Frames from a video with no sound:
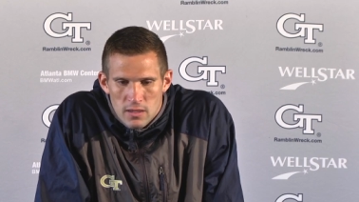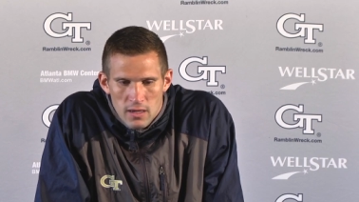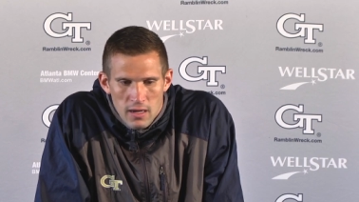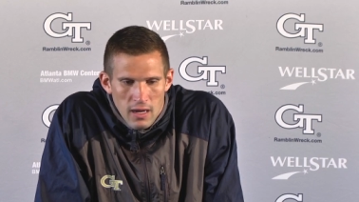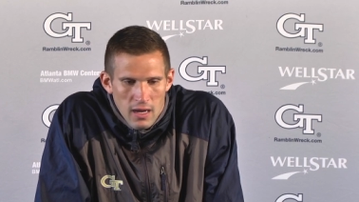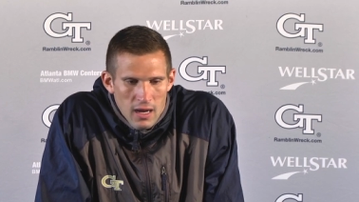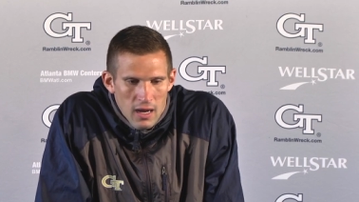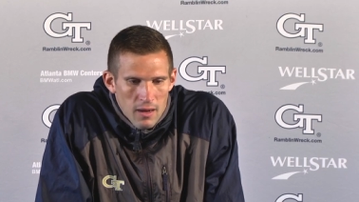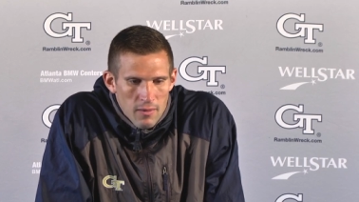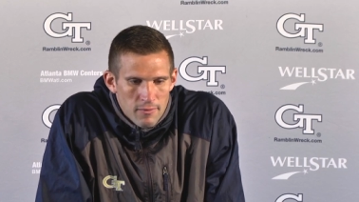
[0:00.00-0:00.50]

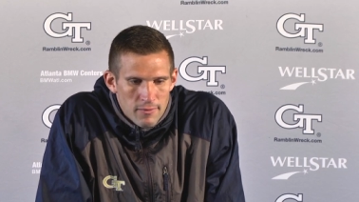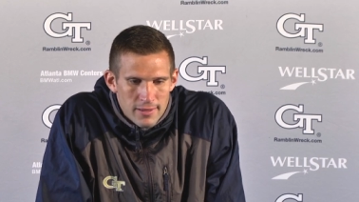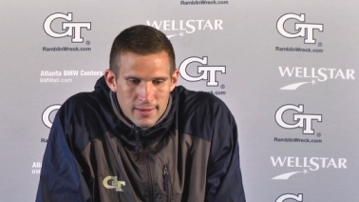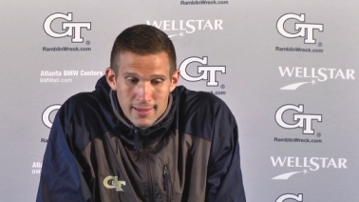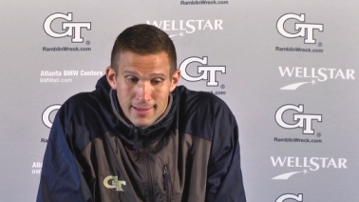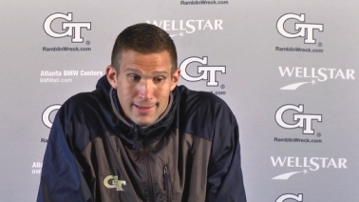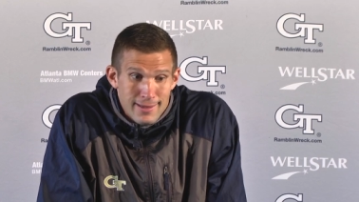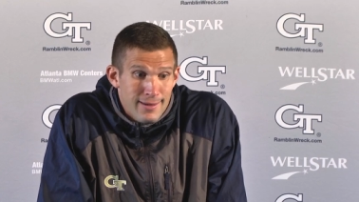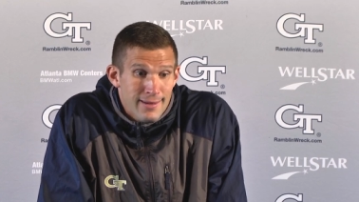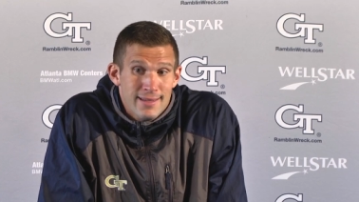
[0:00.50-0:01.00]
I
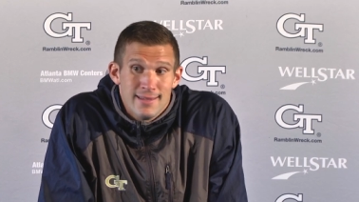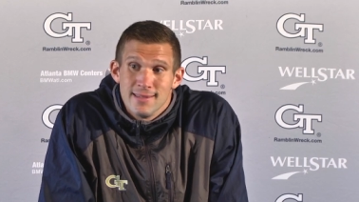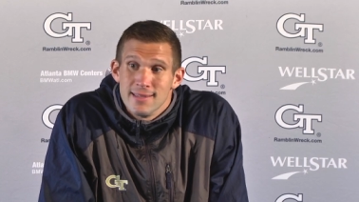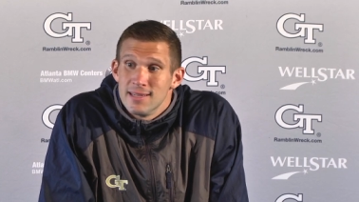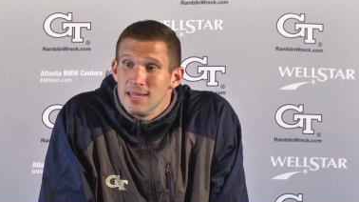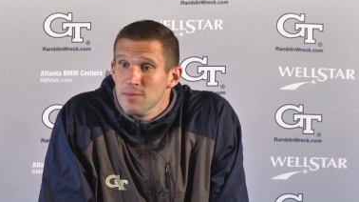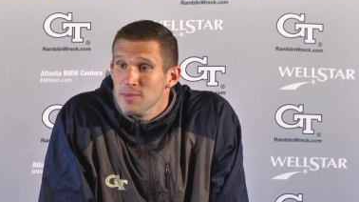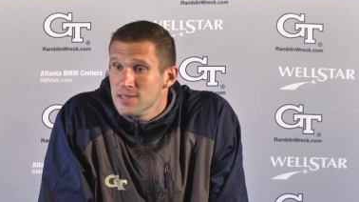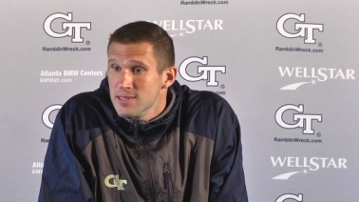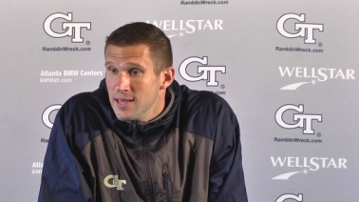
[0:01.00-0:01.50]
think he leads the
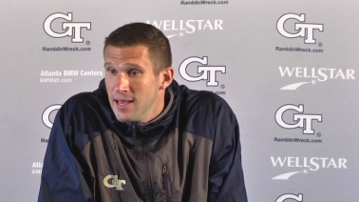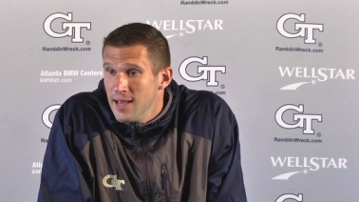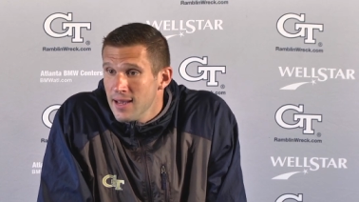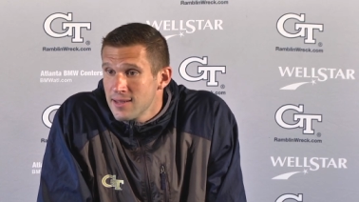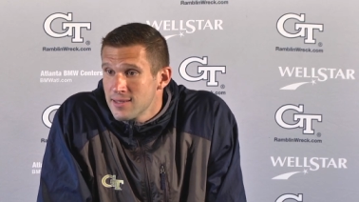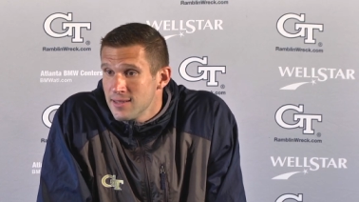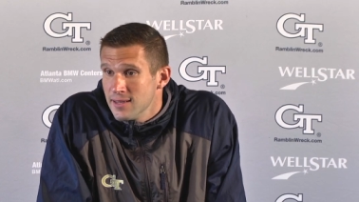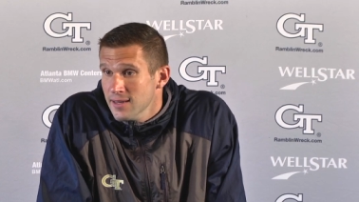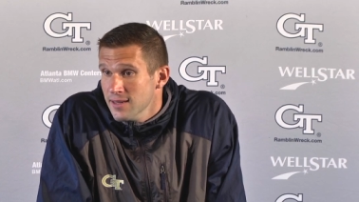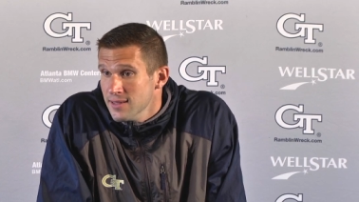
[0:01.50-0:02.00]
team in
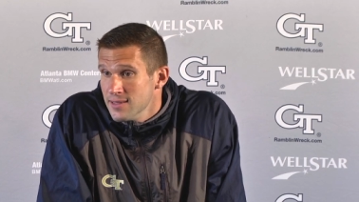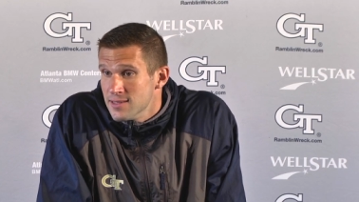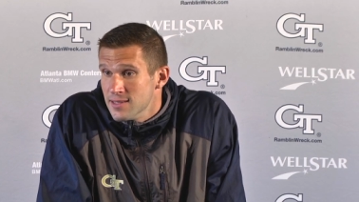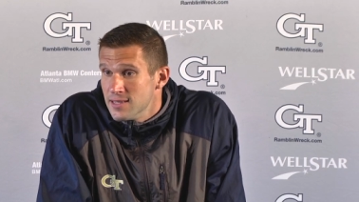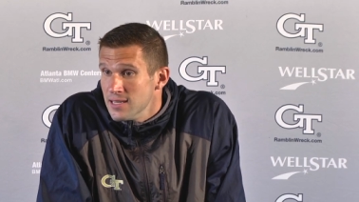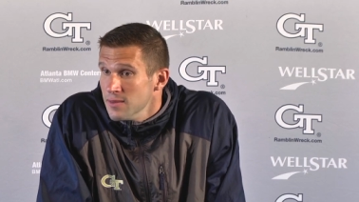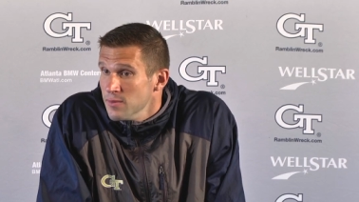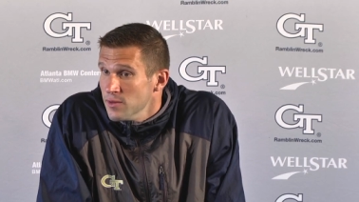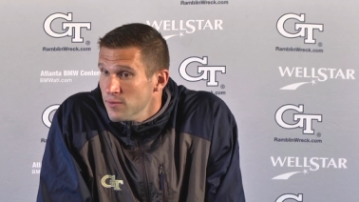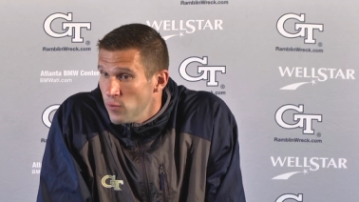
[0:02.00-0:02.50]
sacks. He leads the
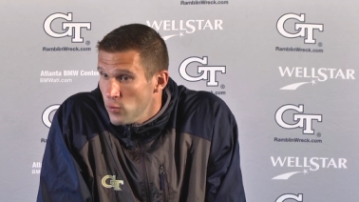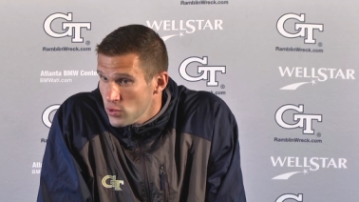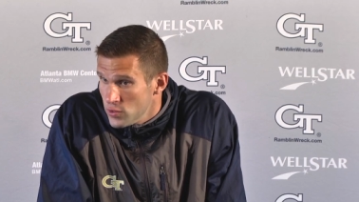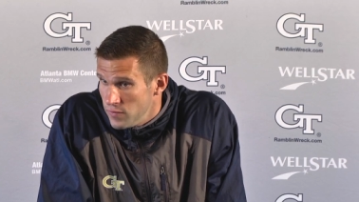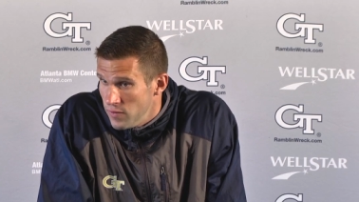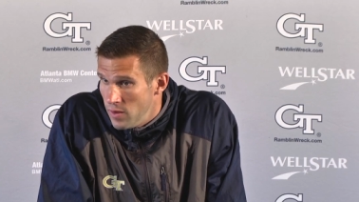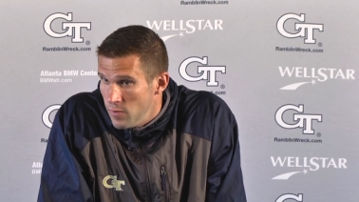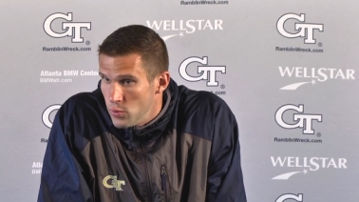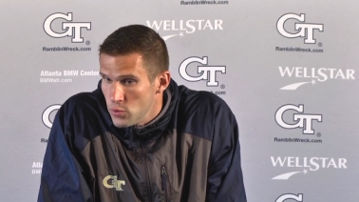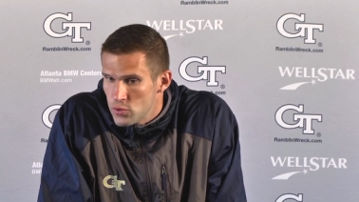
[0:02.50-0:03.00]
team in forced
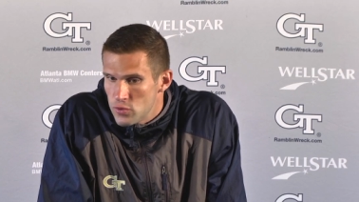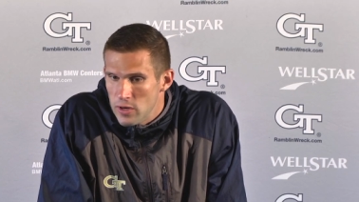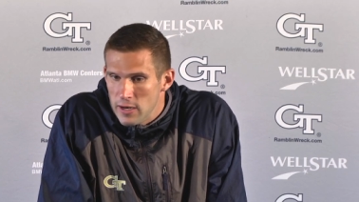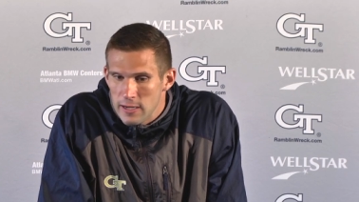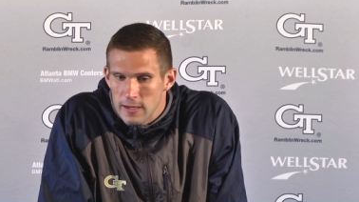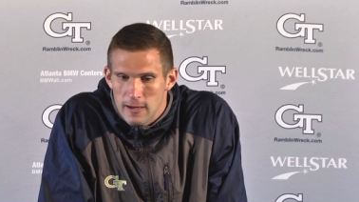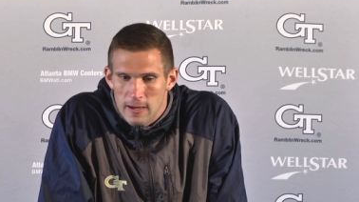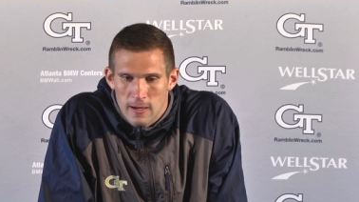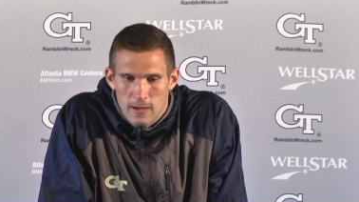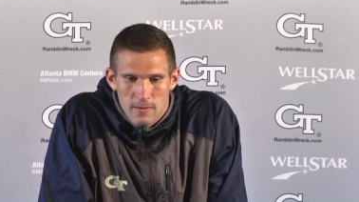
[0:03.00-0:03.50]
fumbles
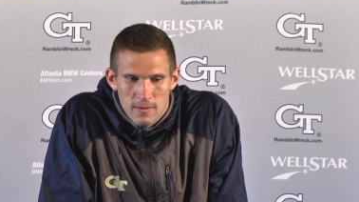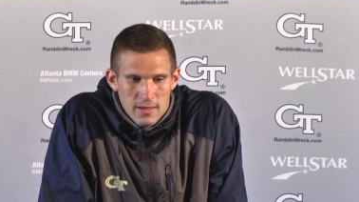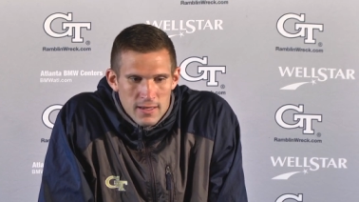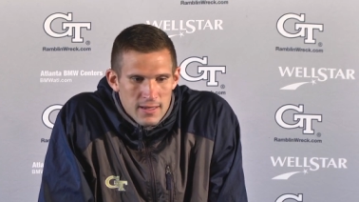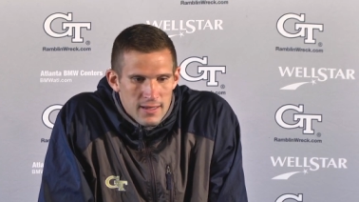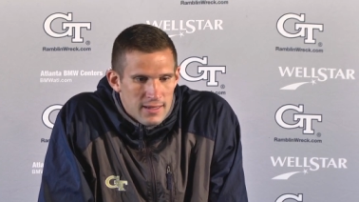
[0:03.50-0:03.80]
right now.